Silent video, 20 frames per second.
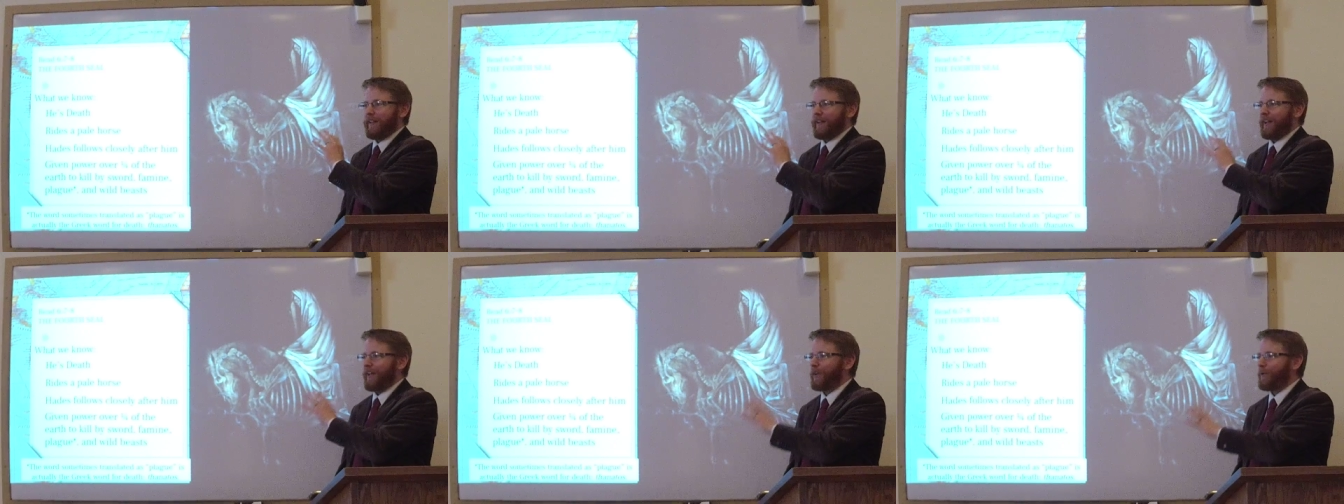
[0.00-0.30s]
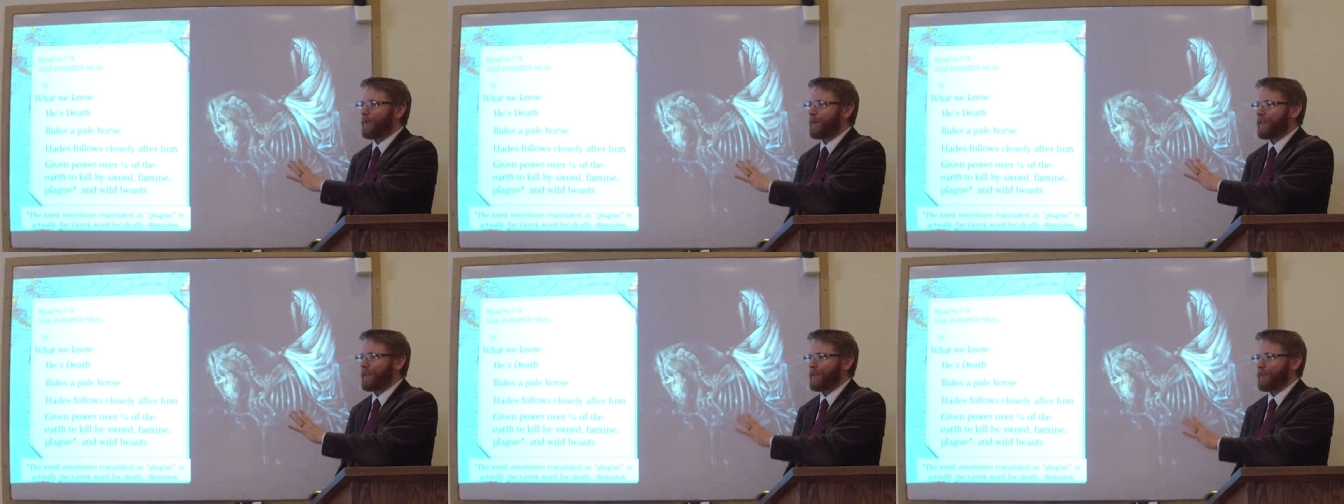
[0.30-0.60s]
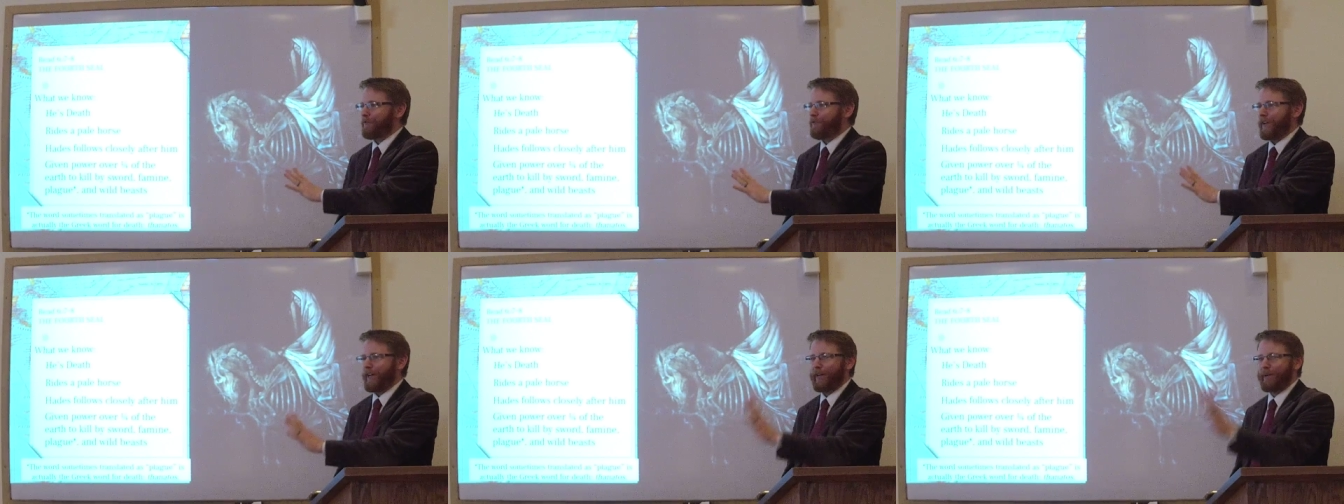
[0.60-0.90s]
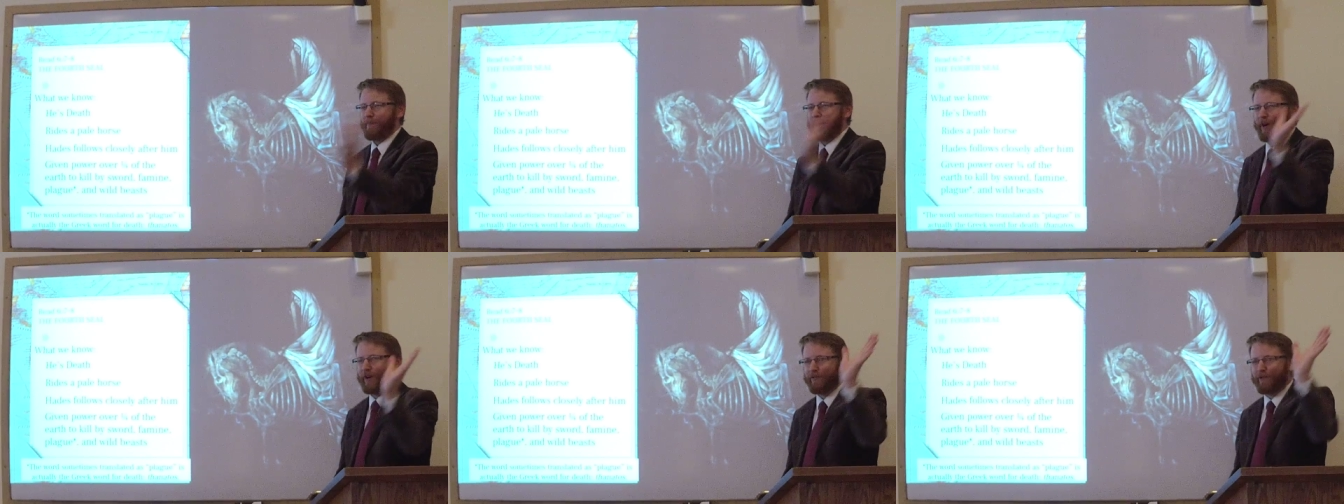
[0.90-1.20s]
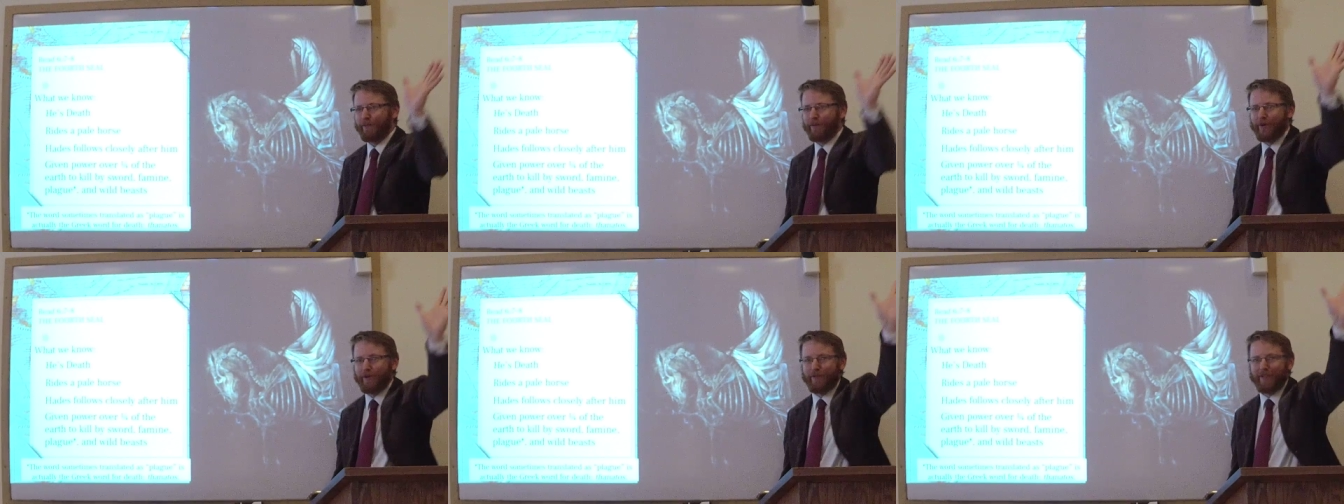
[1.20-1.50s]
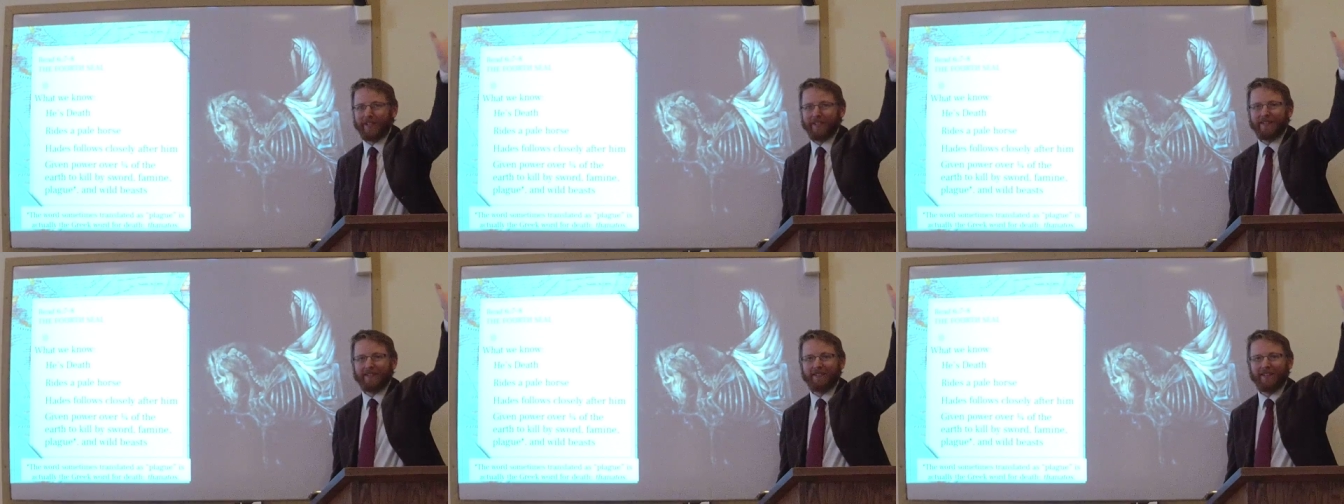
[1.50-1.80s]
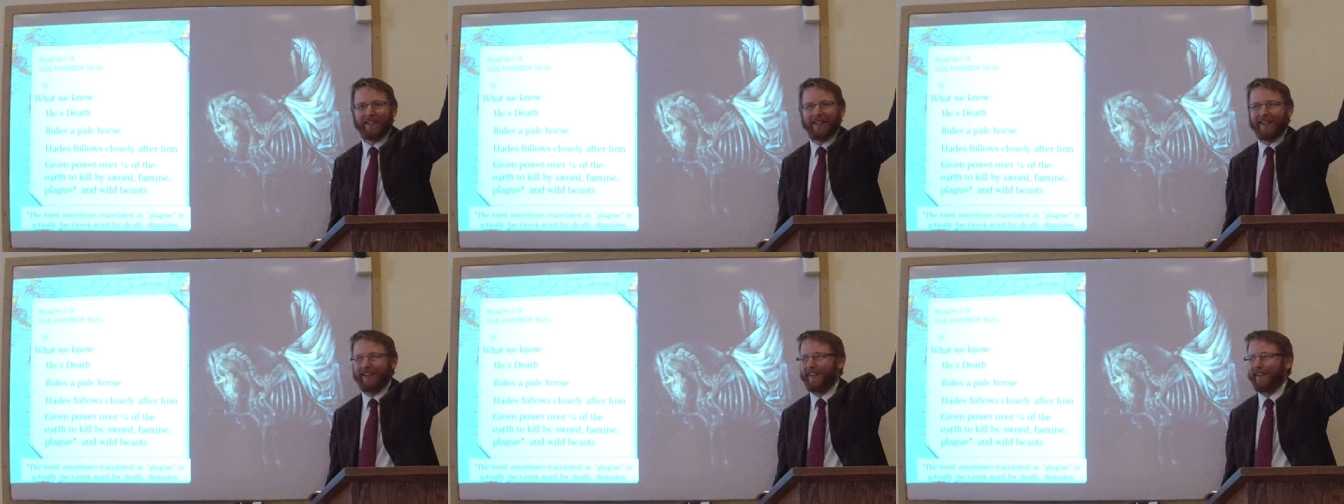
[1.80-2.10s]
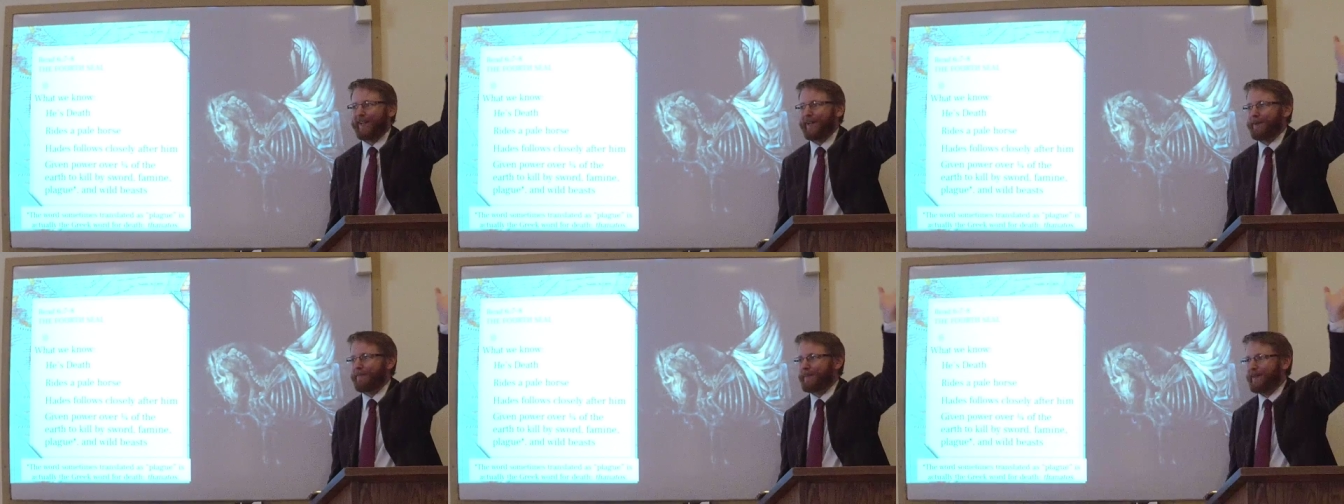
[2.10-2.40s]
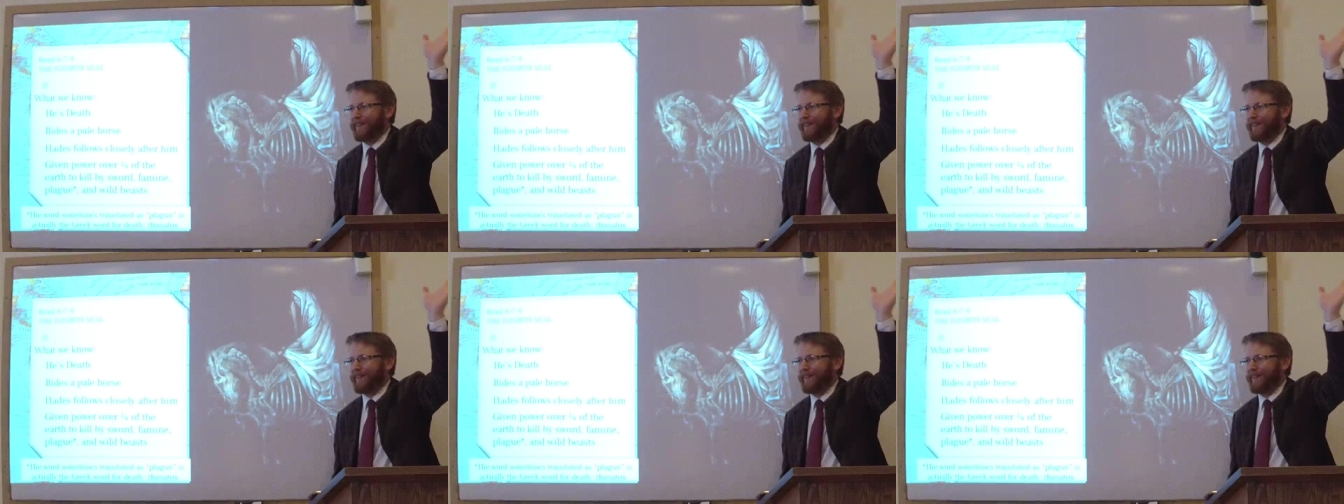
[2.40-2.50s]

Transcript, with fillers: Anyone here a fan of Marvel movies like I am?